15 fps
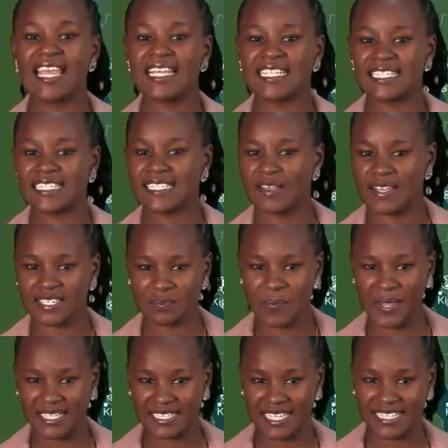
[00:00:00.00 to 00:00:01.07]
it is our
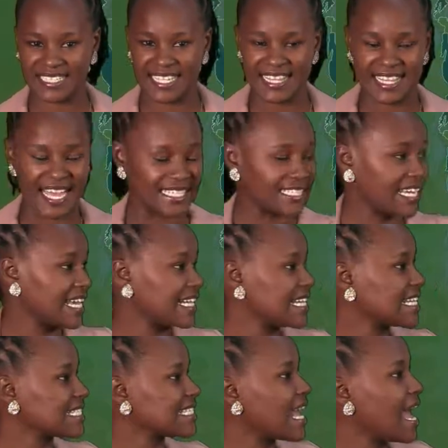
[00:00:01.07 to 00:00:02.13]
expectation that
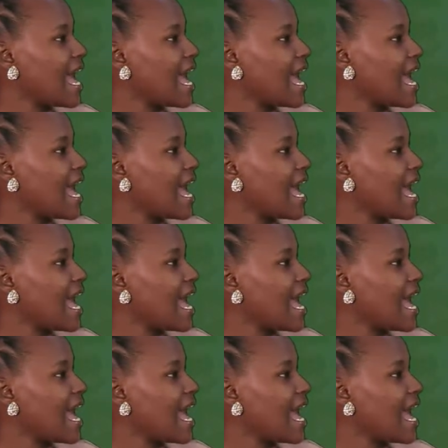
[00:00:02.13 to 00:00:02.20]
areas